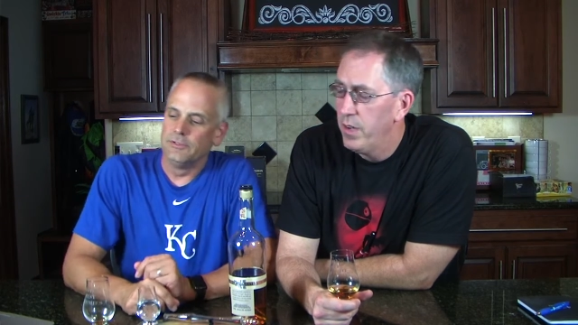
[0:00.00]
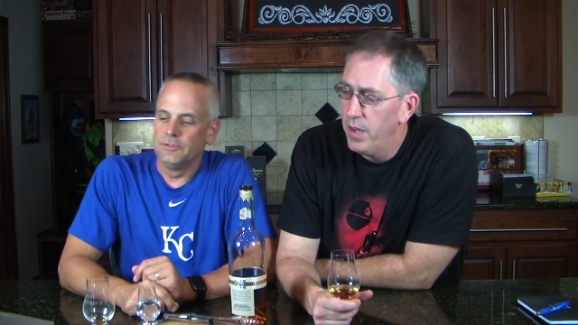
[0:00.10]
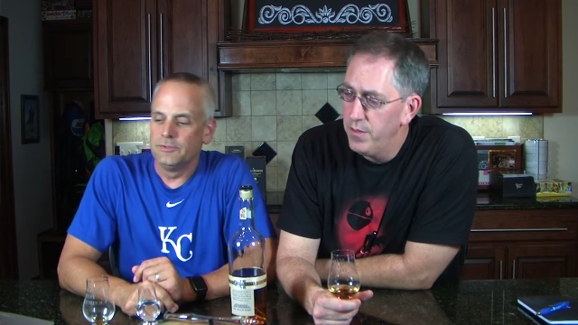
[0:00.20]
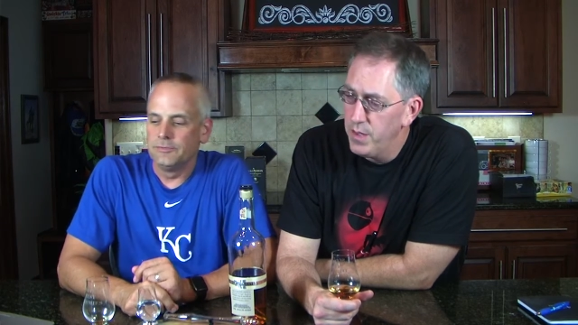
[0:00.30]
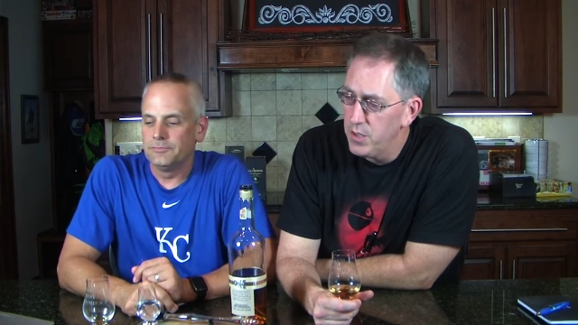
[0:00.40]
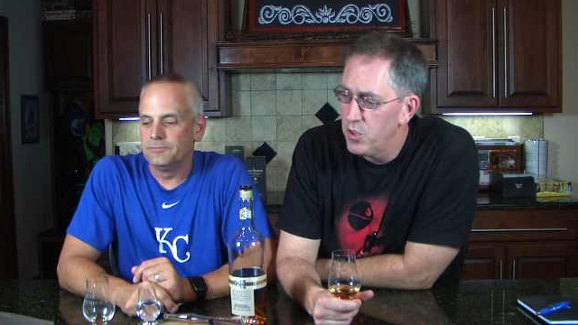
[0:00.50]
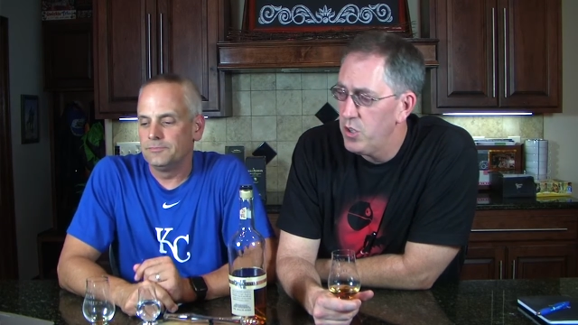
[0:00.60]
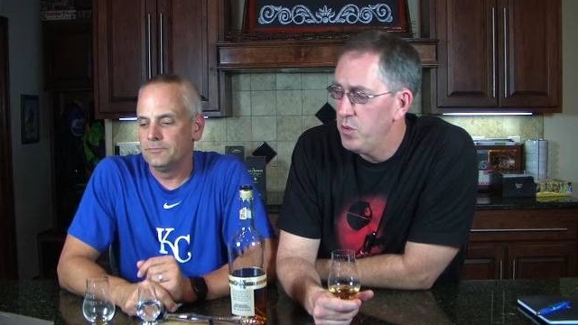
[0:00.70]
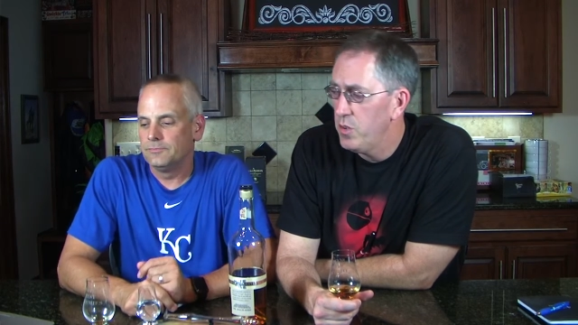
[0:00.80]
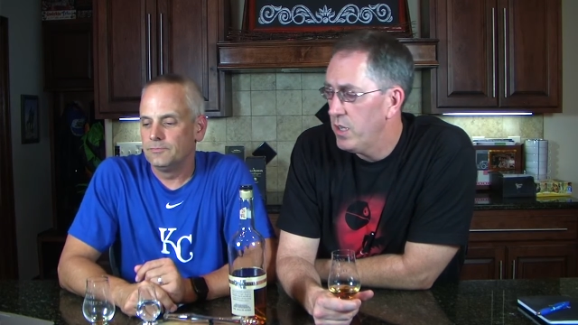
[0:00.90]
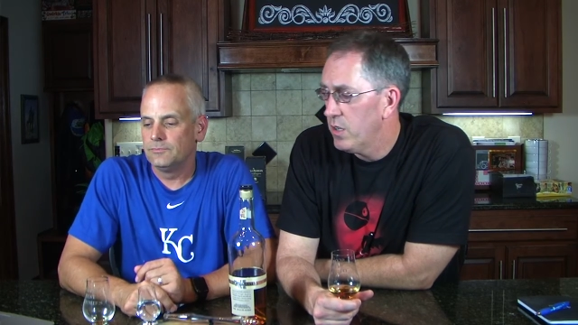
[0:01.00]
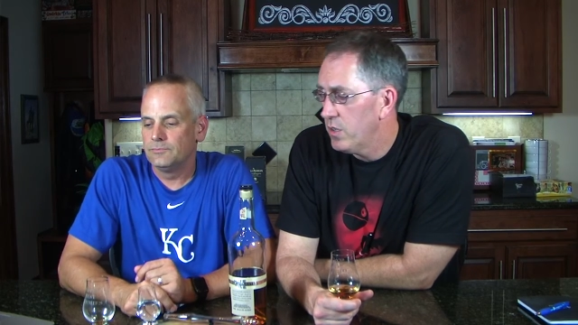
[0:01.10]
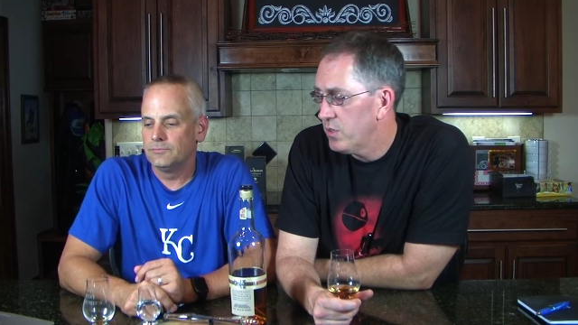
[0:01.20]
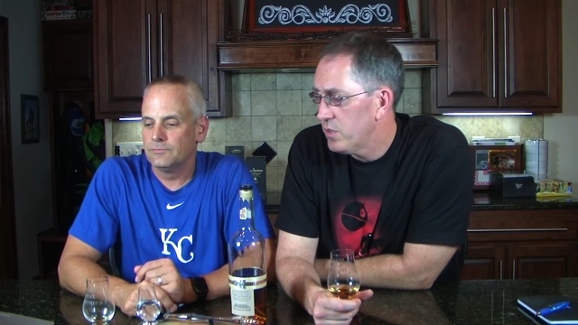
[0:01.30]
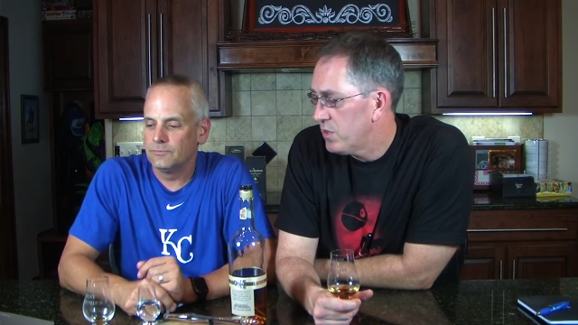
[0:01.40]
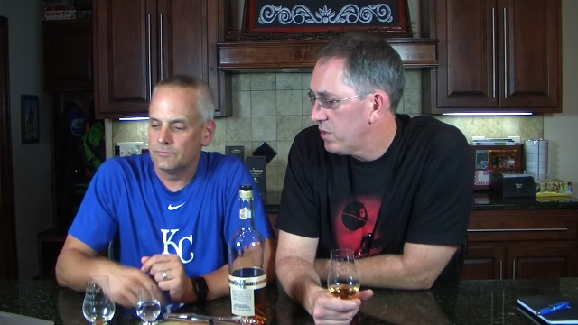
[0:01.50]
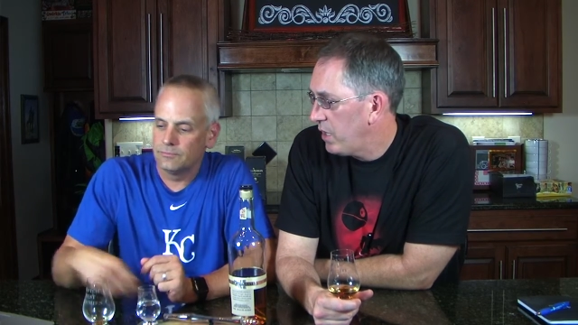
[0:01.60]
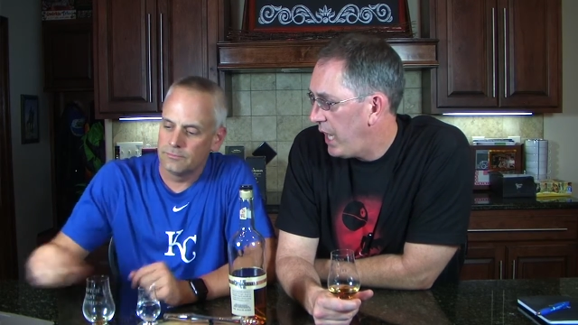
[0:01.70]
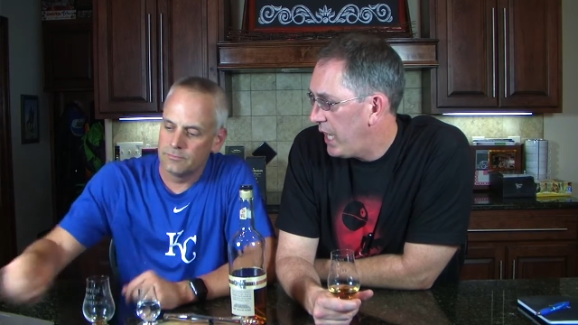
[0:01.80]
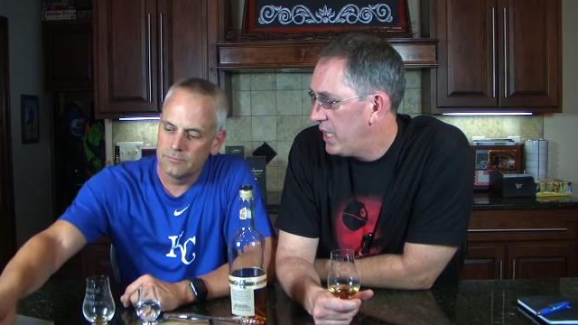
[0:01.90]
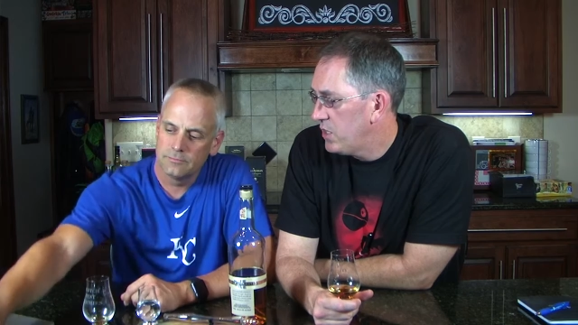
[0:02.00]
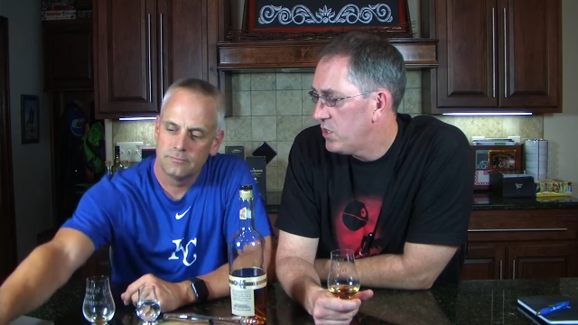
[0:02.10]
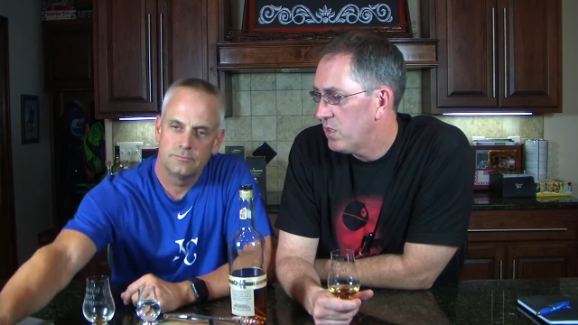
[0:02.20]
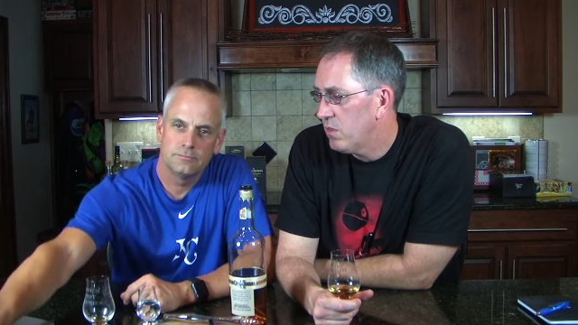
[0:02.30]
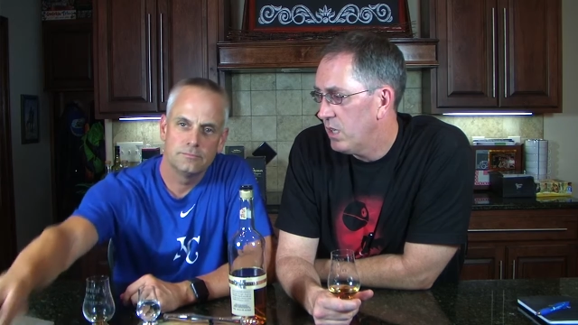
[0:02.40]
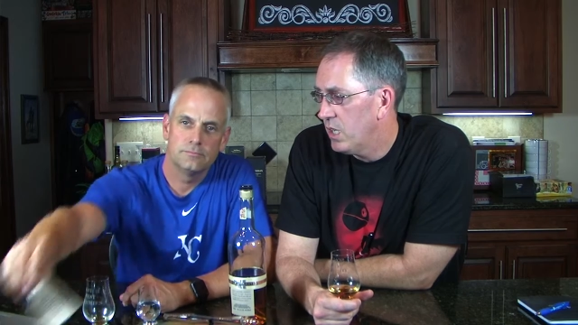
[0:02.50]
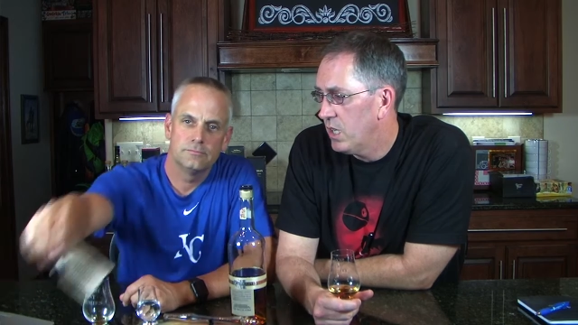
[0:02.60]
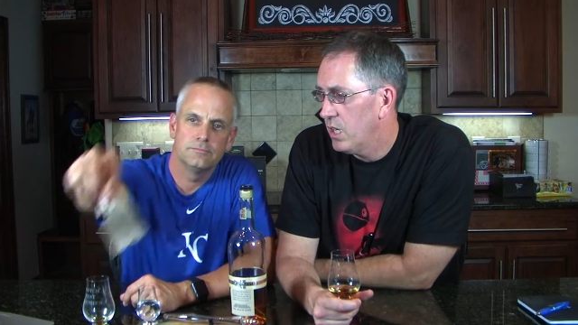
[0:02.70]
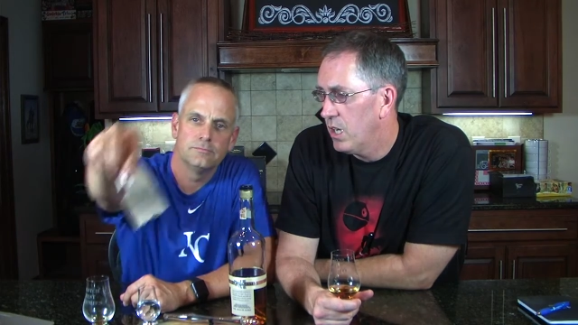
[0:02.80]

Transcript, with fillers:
Speaker 1: and then two years aged in uh,